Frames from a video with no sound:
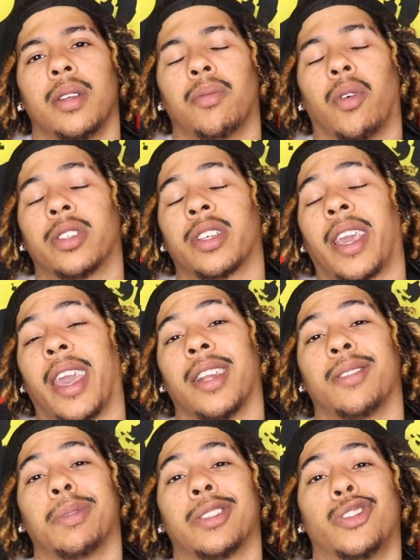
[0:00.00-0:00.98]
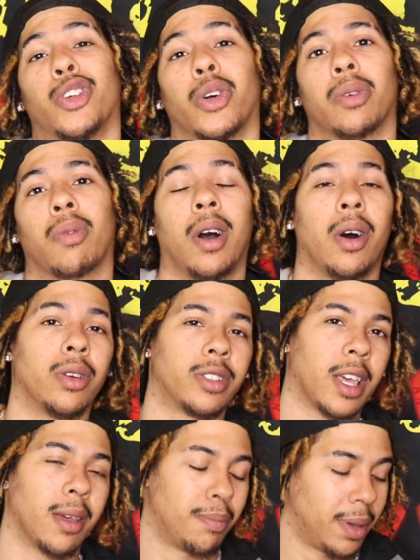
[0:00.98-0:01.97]
Once again, it's Mr. Joy Road
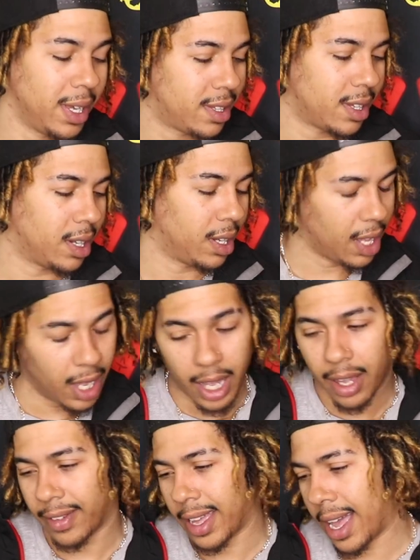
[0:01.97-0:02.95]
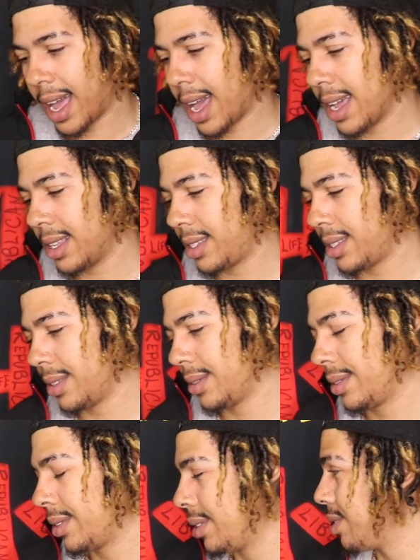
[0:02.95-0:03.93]
saying peace and love, guys.
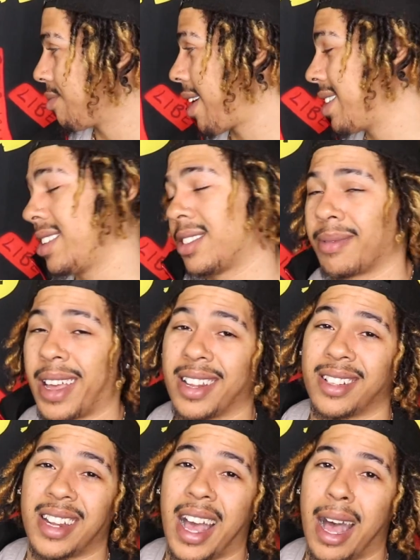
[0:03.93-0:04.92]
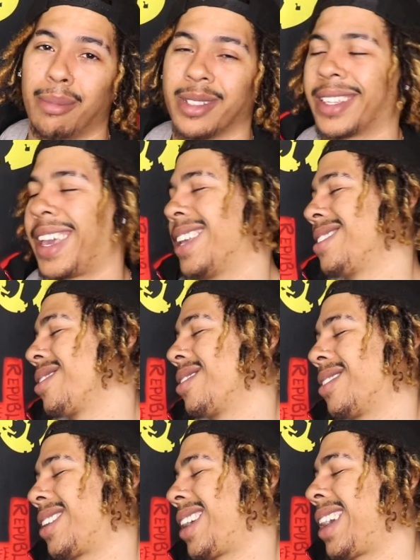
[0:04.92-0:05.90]
Racism gotta stop. This
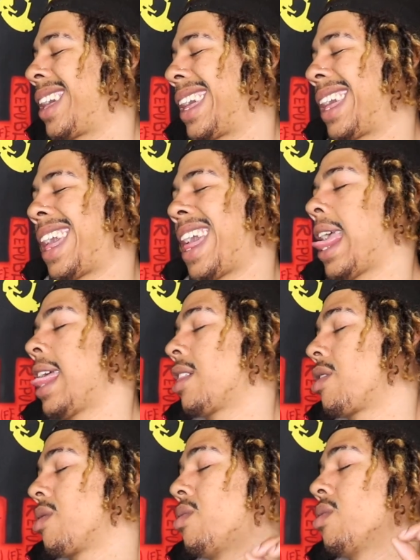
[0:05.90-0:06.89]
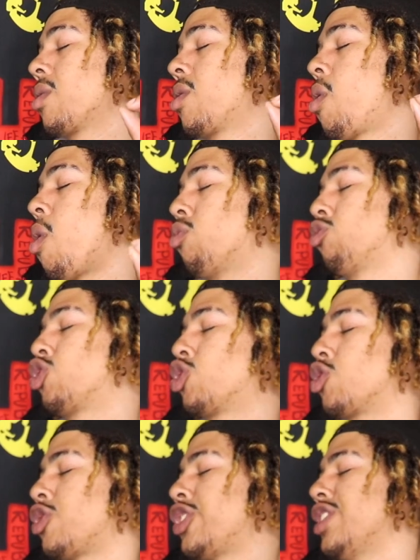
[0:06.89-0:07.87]
cancel
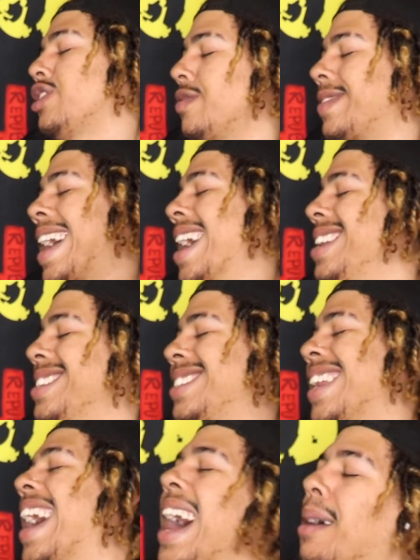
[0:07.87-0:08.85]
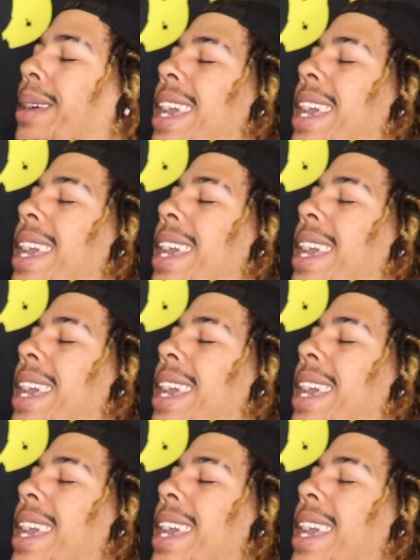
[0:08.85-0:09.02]
culture stuff gotta stop.